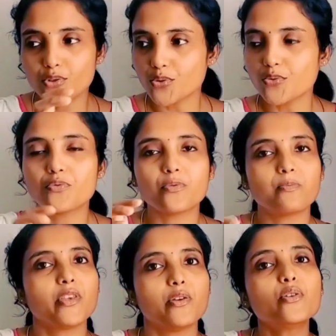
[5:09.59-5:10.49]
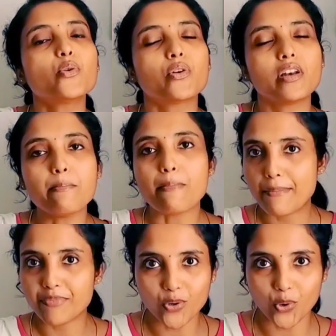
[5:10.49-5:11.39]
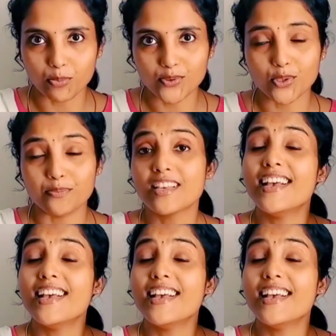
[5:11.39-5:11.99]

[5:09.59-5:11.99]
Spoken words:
to, totally map the chromosomes.